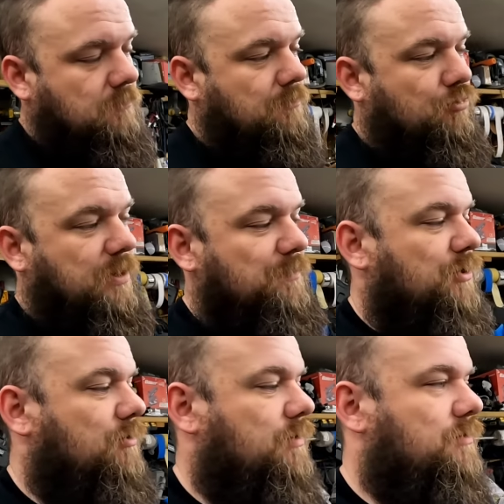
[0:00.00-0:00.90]
prep the
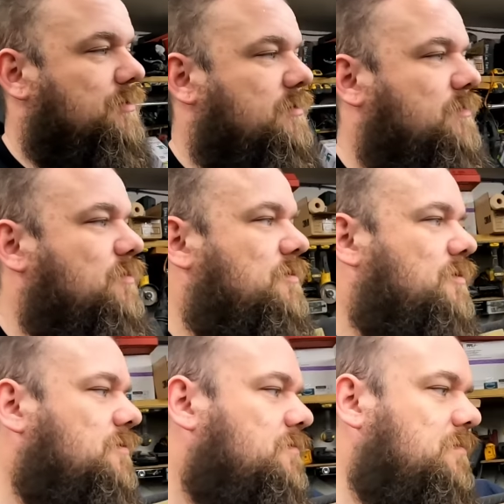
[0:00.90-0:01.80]
grill some
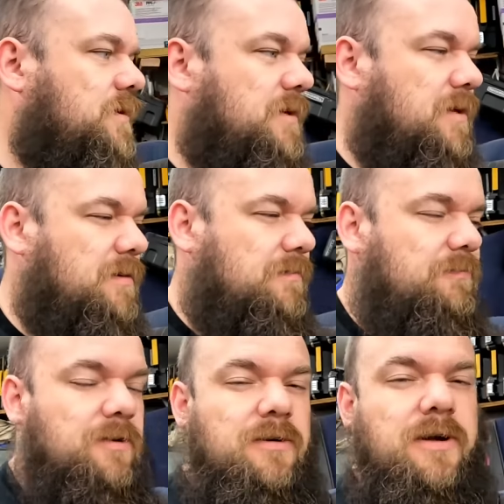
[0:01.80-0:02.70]
more, and then
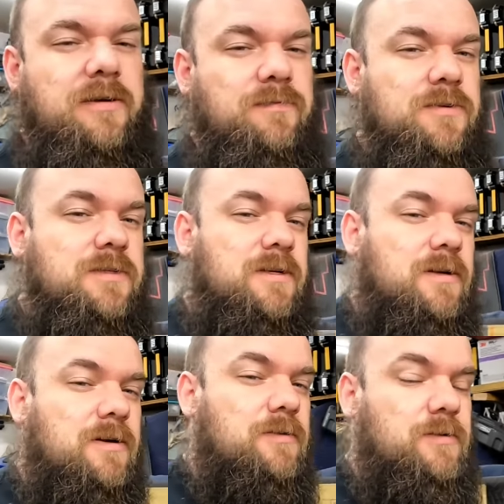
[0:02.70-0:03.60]
figure out if there's any
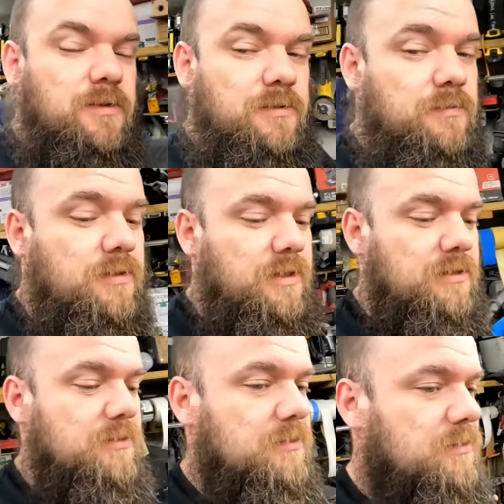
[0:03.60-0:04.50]
other little
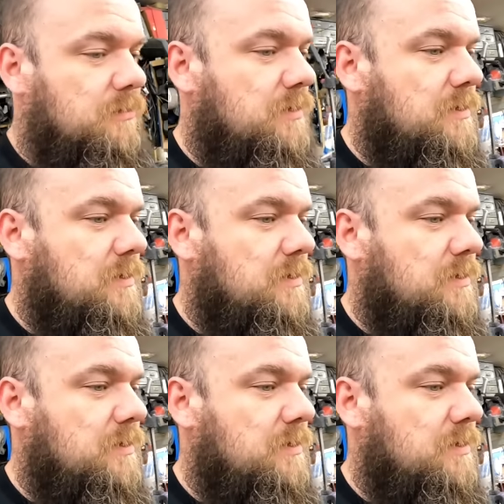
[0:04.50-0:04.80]
things.